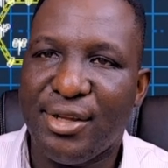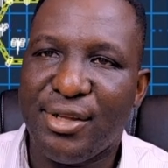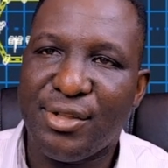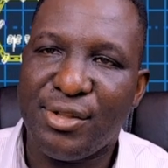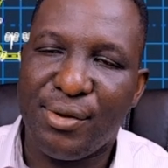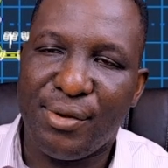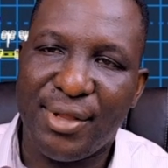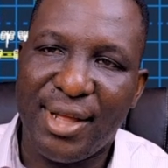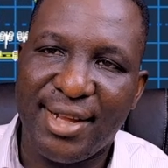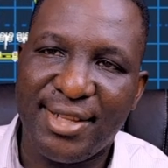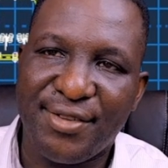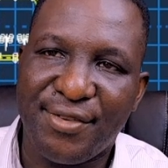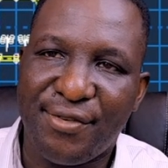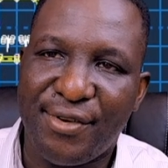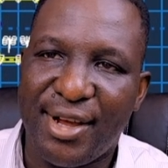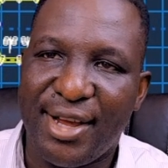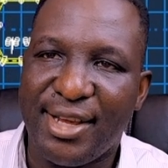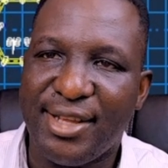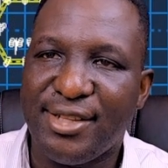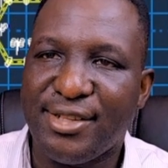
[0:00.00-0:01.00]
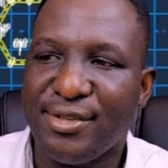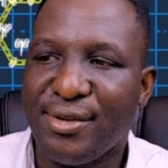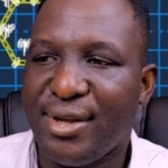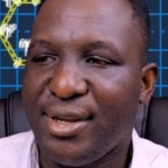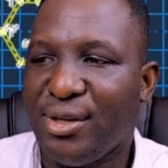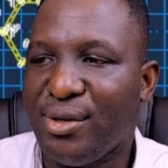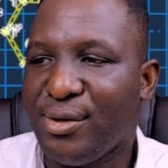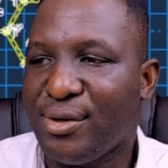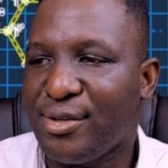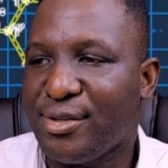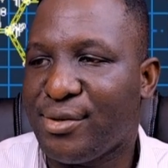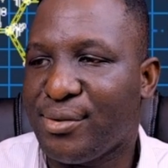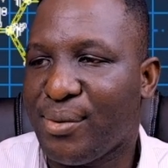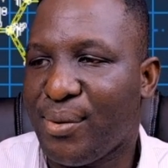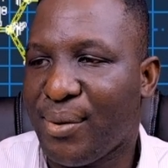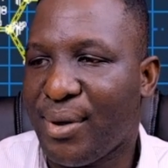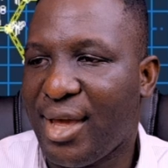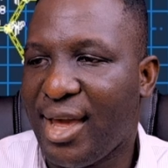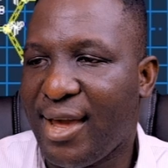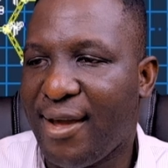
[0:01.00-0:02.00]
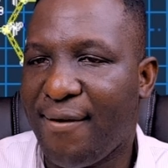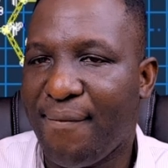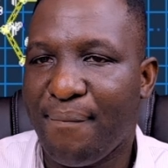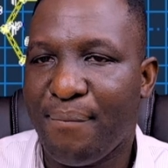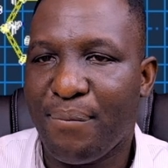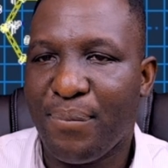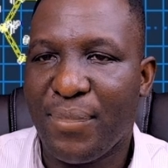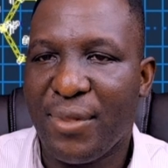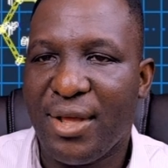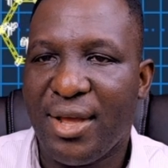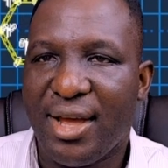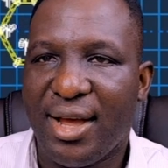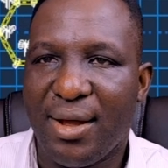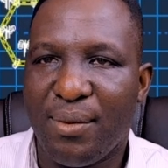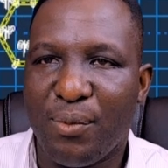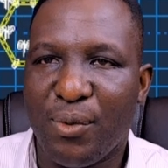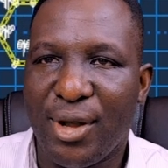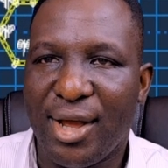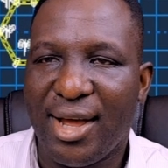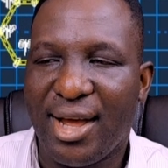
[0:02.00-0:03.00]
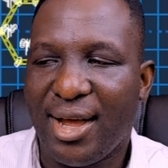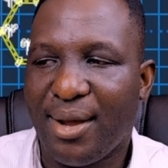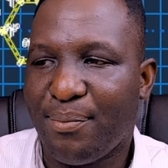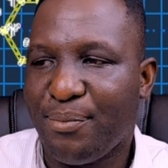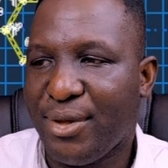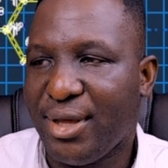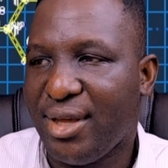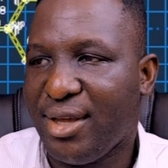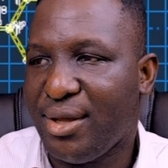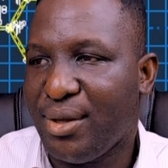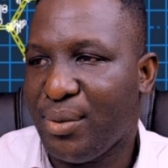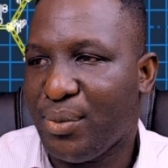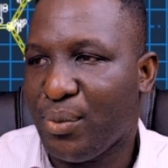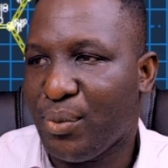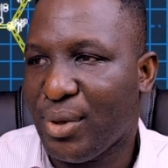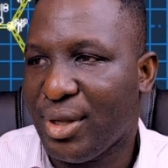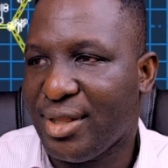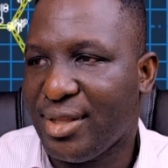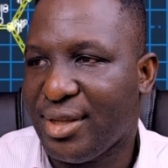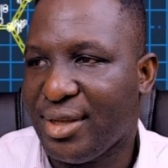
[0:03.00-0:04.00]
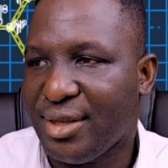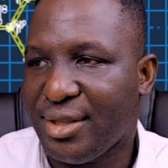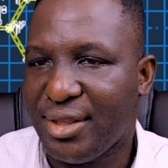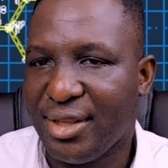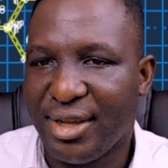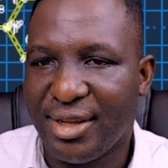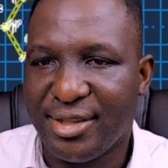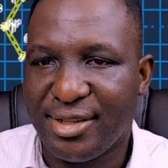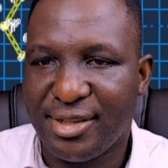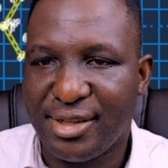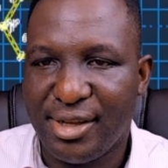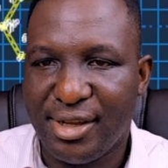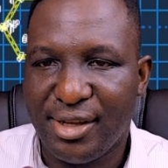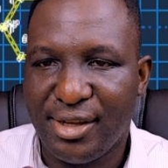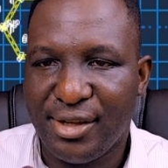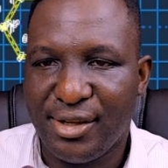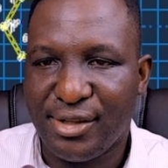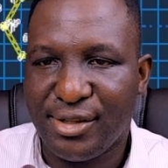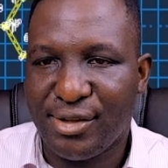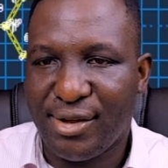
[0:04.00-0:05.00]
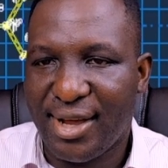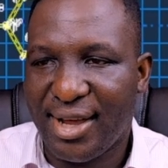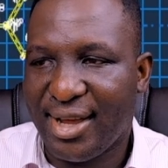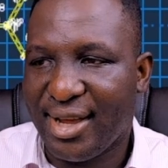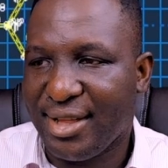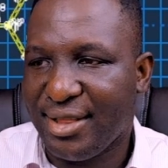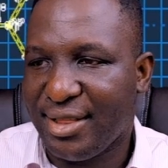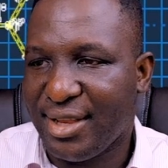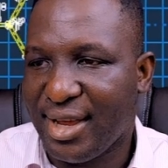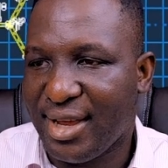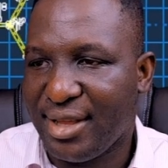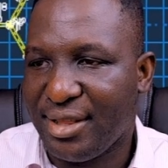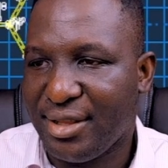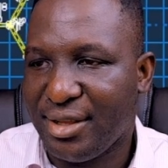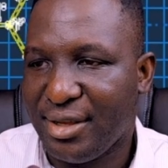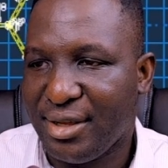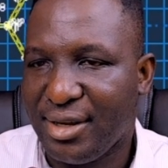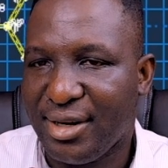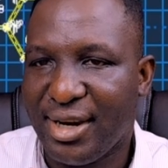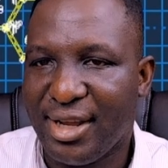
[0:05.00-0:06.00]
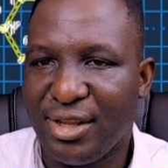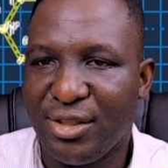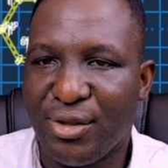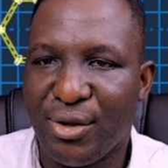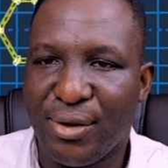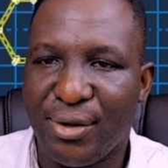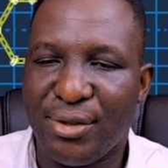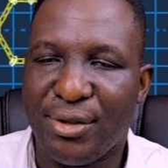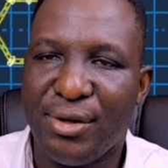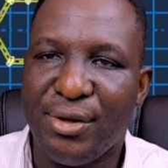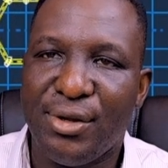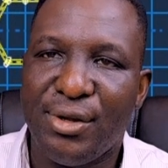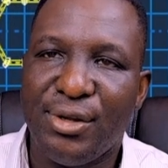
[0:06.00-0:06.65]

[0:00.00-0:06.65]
So that's fine. So it looks okay, and we are happy with this. So I can then click done.